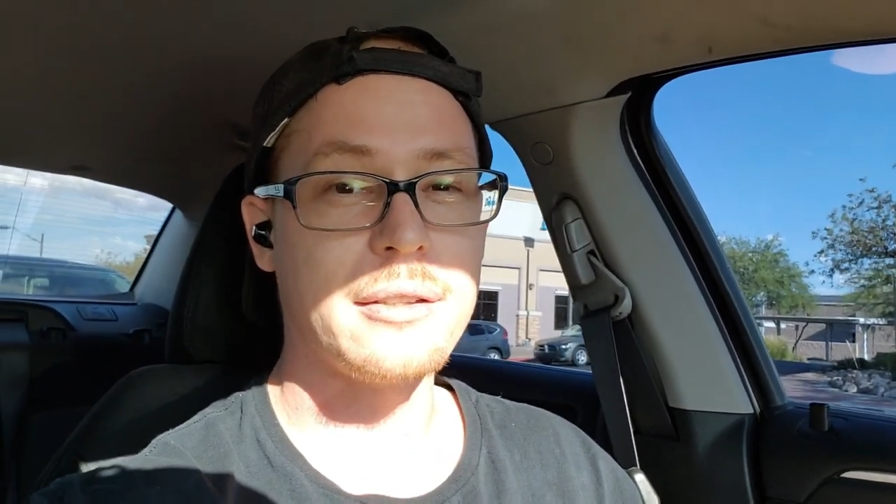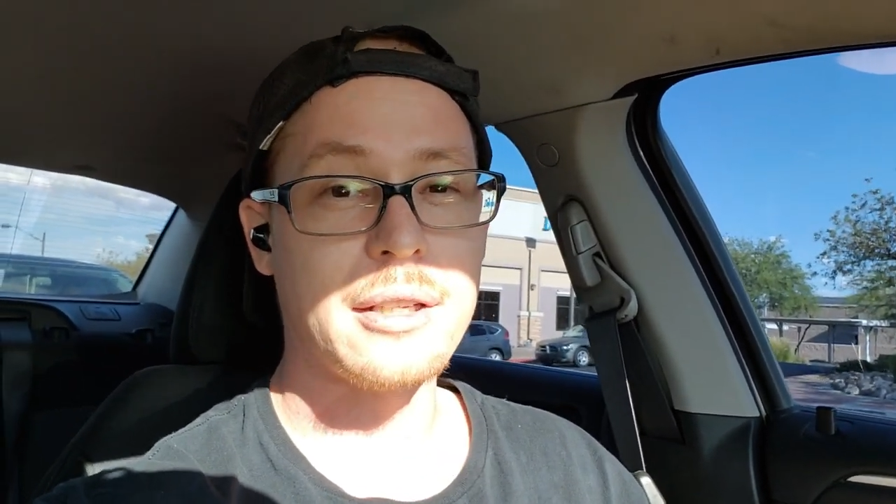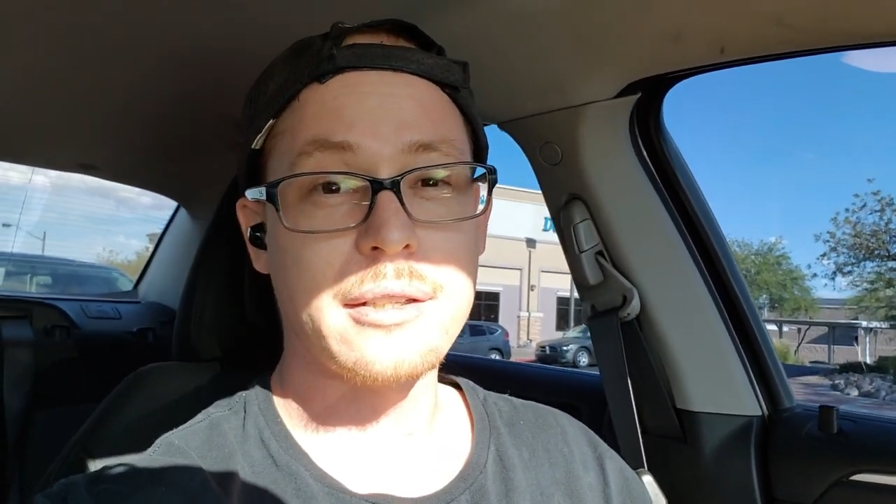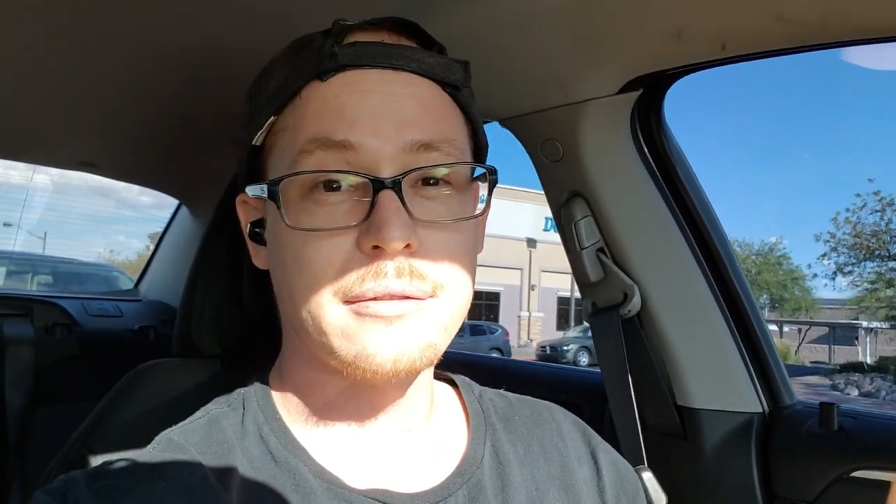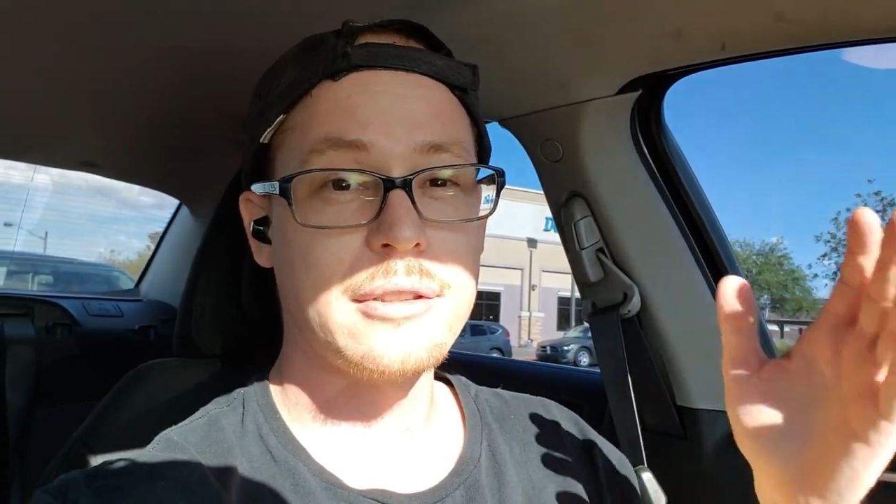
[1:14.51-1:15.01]
And
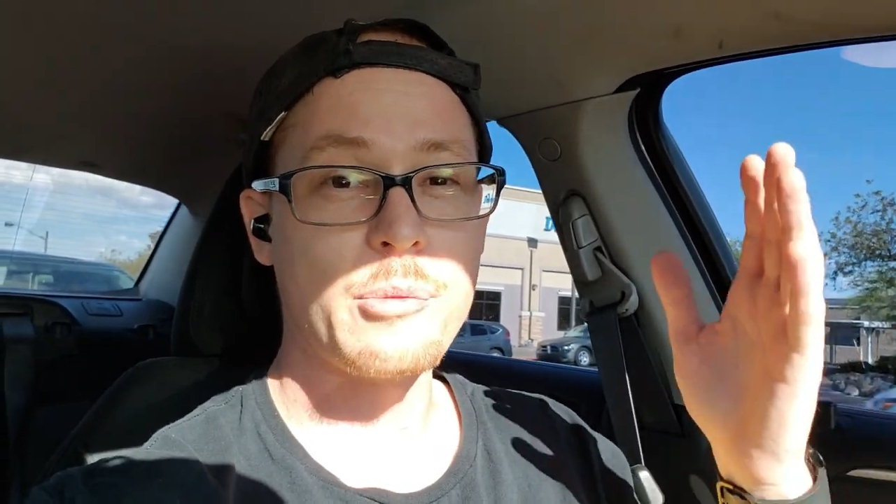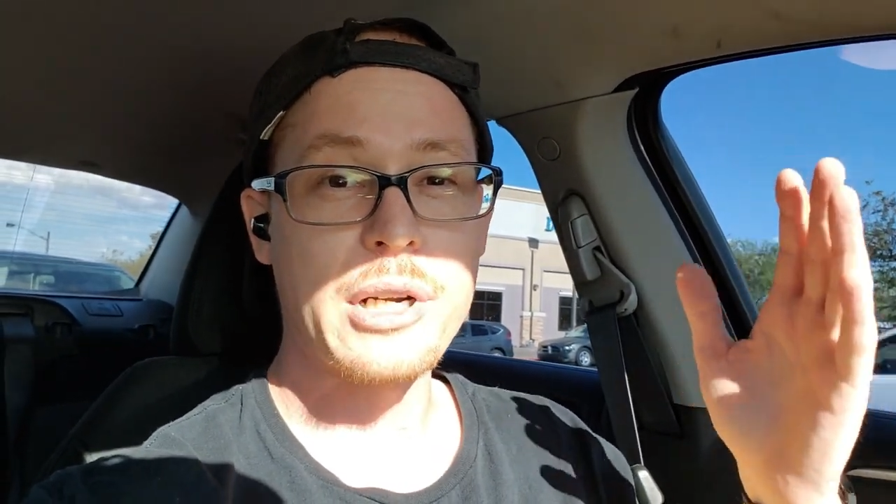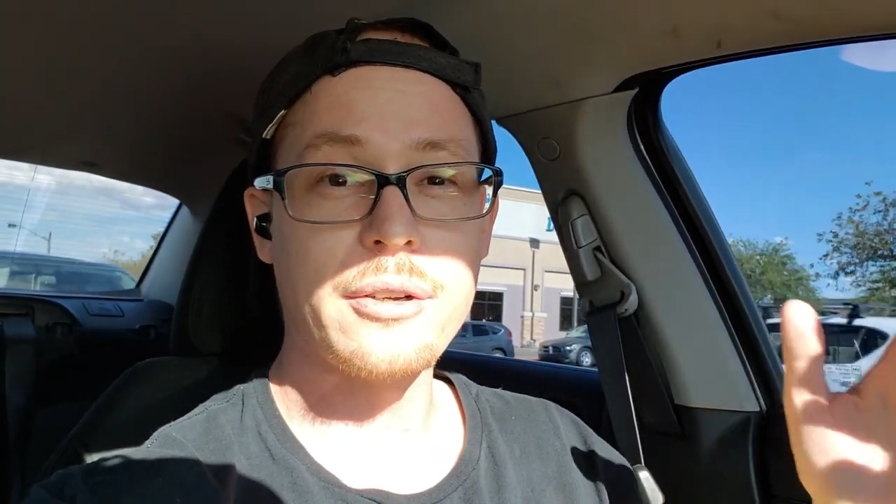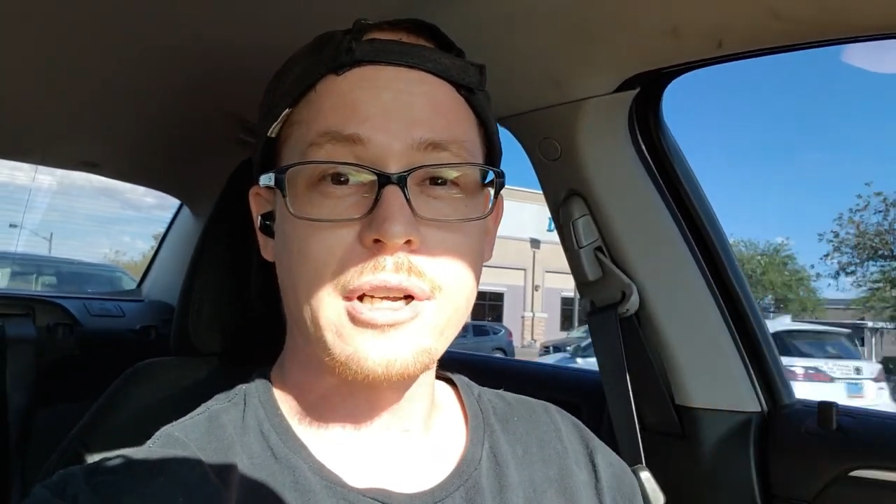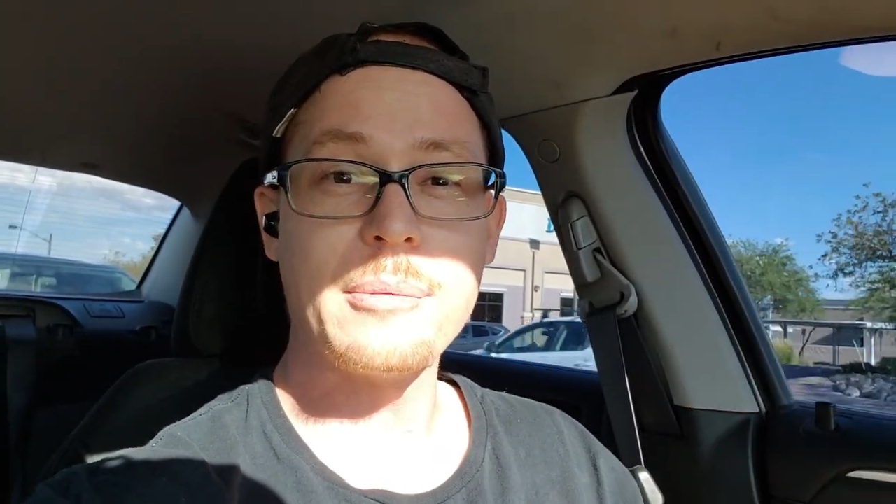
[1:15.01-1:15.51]
then the
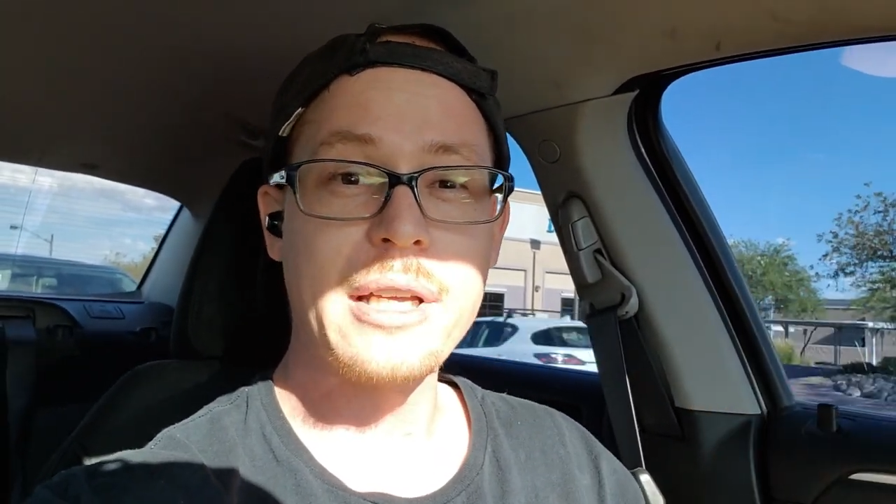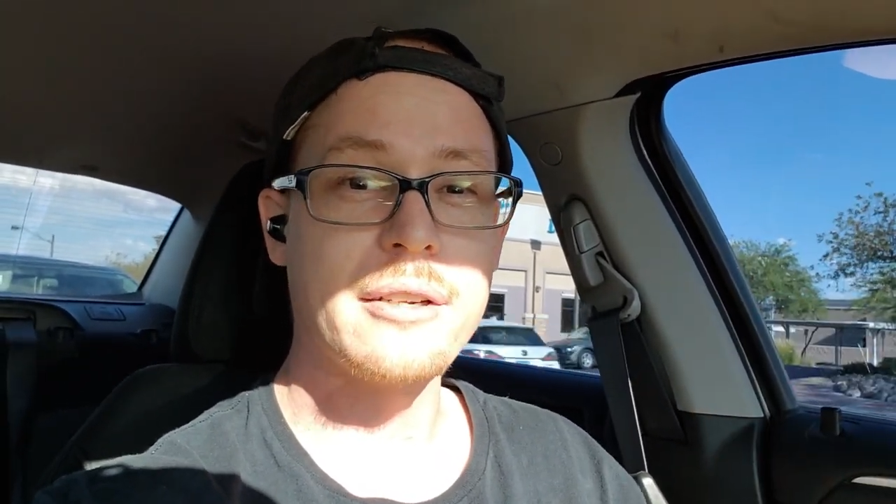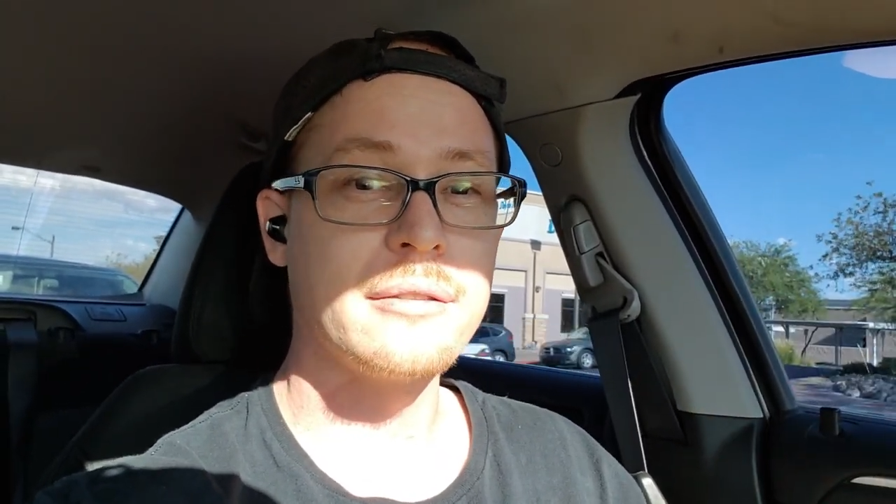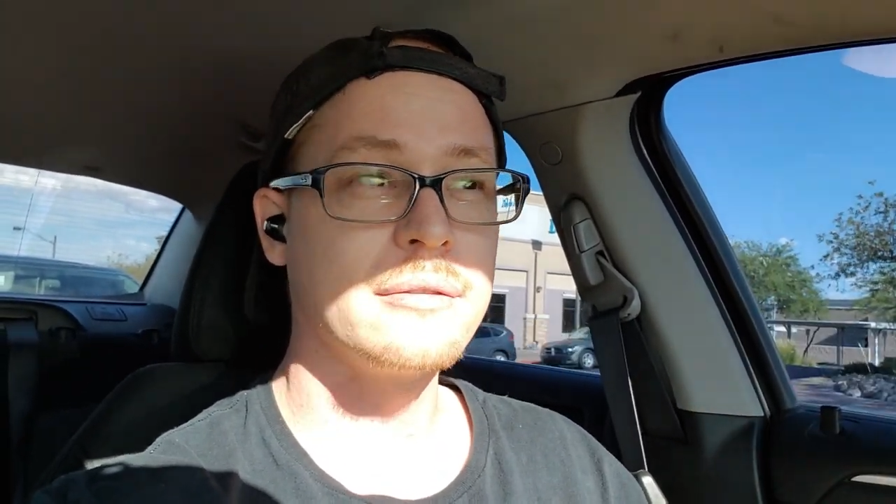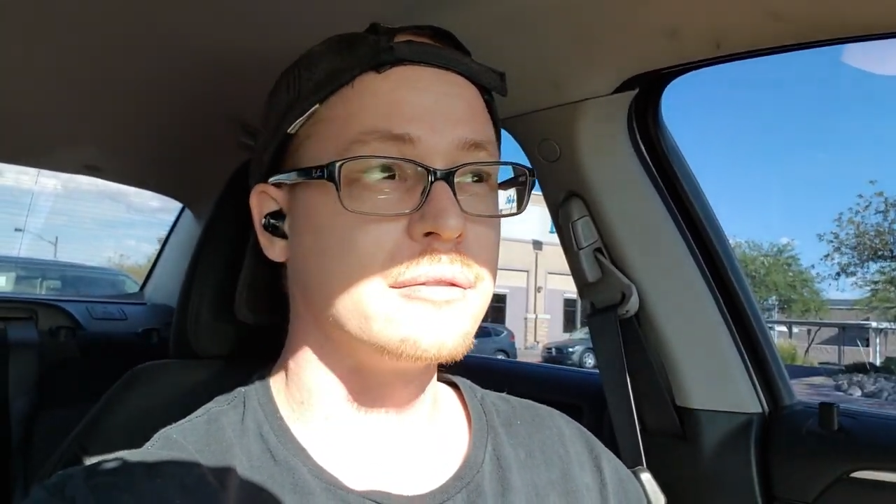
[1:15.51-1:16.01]
money will come later.